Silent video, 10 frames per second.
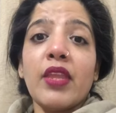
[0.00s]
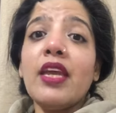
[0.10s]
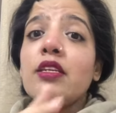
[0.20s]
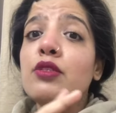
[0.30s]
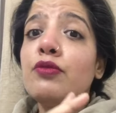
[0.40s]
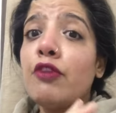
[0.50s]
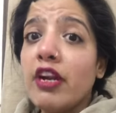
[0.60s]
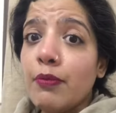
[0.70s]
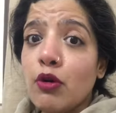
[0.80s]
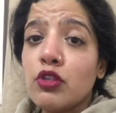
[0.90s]
It is
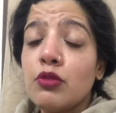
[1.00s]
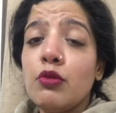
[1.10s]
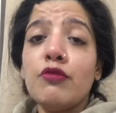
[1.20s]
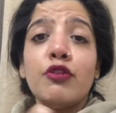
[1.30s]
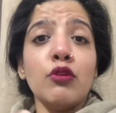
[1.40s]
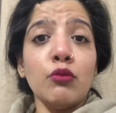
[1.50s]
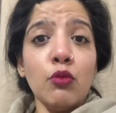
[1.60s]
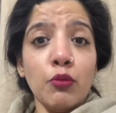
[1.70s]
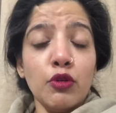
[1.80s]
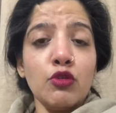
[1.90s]
very possible for a
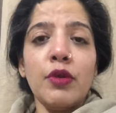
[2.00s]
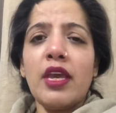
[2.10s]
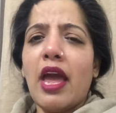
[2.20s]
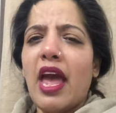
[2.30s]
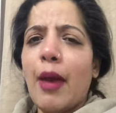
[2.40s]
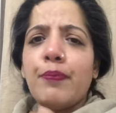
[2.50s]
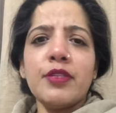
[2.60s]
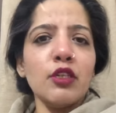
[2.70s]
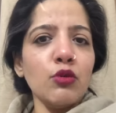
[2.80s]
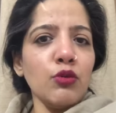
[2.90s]
woman to be
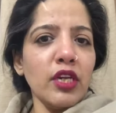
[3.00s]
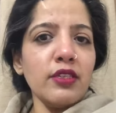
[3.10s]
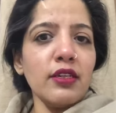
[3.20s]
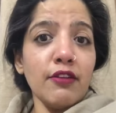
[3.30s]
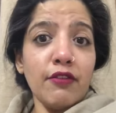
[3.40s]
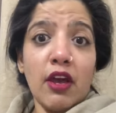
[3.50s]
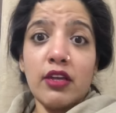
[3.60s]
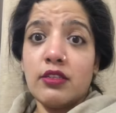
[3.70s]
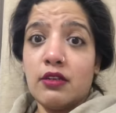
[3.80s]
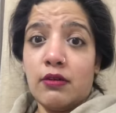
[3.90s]
absolutely
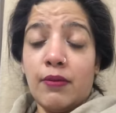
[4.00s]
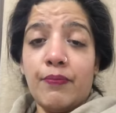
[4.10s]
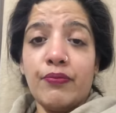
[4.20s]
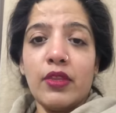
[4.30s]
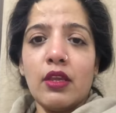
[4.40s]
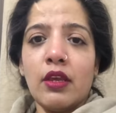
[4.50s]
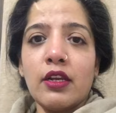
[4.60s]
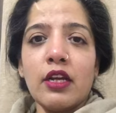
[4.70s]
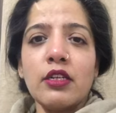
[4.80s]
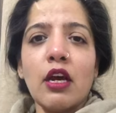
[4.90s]
dignified
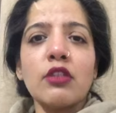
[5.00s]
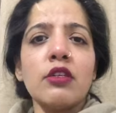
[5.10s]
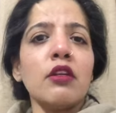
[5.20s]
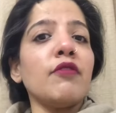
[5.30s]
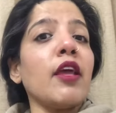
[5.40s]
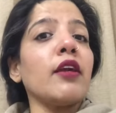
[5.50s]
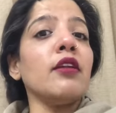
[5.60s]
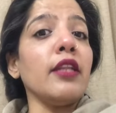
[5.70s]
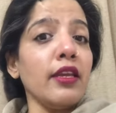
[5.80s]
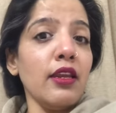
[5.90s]
and conduct herself like a
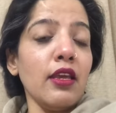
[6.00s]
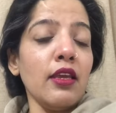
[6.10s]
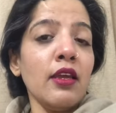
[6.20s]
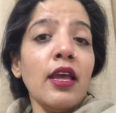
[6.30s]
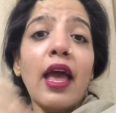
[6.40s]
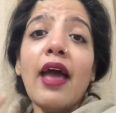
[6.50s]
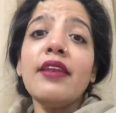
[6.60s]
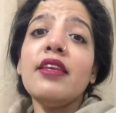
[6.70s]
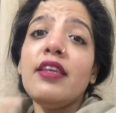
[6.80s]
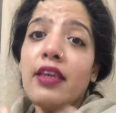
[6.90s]
lady,
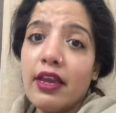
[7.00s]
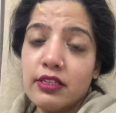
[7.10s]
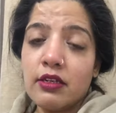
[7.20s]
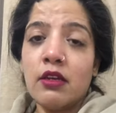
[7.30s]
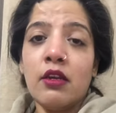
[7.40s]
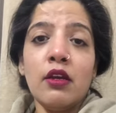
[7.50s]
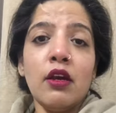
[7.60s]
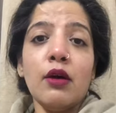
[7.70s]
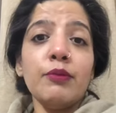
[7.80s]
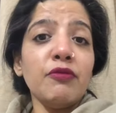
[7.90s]
and yet
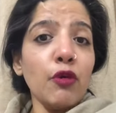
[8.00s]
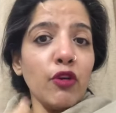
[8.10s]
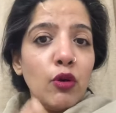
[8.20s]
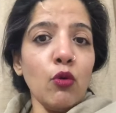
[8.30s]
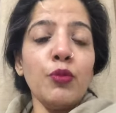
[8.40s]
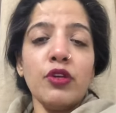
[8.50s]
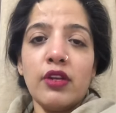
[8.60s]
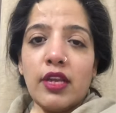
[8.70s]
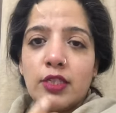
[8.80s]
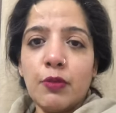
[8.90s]
be very open
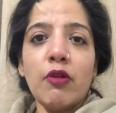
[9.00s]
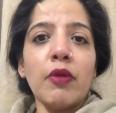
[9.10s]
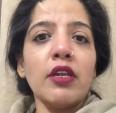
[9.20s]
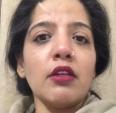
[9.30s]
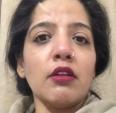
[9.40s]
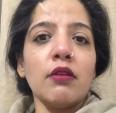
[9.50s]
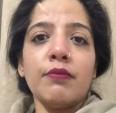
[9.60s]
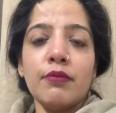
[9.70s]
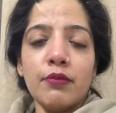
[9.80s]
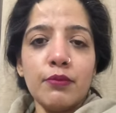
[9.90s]
and experimental
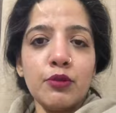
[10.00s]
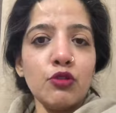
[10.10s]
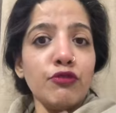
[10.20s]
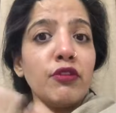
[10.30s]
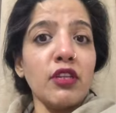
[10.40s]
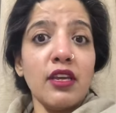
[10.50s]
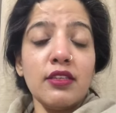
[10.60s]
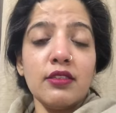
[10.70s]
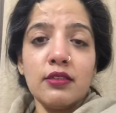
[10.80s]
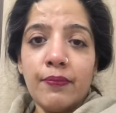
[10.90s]
to different
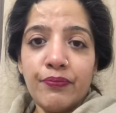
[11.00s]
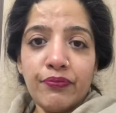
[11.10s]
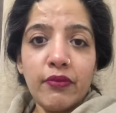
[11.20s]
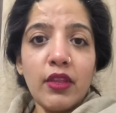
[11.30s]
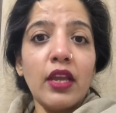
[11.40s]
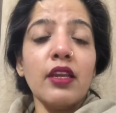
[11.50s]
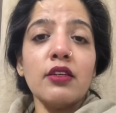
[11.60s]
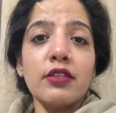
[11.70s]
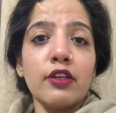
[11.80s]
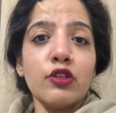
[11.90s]
things in
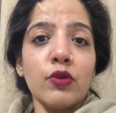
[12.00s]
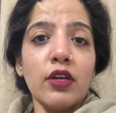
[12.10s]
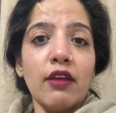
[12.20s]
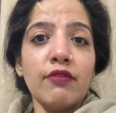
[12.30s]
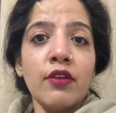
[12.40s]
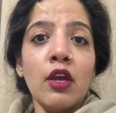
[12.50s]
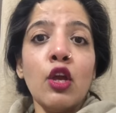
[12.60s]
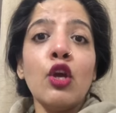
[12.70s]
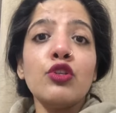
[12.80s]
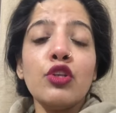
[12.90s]
her sexual life.
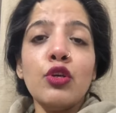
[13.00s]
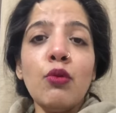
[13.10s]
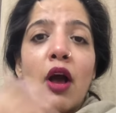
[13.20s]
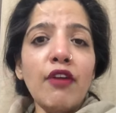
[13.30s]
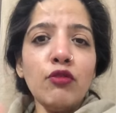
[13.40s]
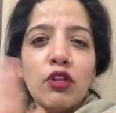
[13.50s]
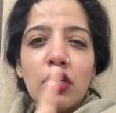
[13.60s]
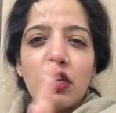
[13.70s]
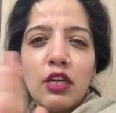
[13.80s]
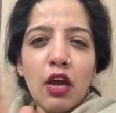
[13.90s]
So you have to
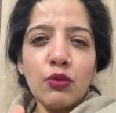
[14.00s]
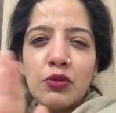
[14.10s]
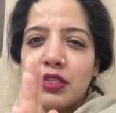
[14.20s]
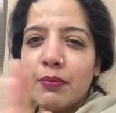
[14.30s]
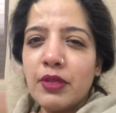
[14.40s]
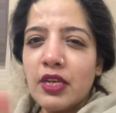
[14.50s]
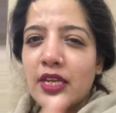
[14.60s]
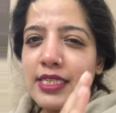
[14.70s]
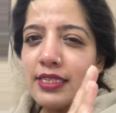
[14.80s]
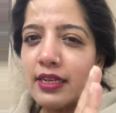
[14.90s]
learn how to
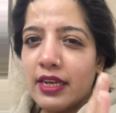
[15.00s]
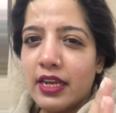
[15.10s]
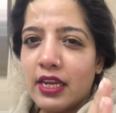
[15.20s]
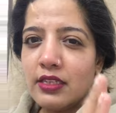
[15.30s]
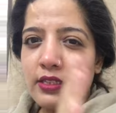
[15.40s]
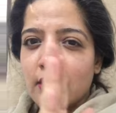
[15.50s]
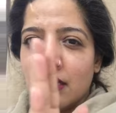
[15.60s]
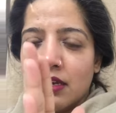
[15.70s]
separate sleaze,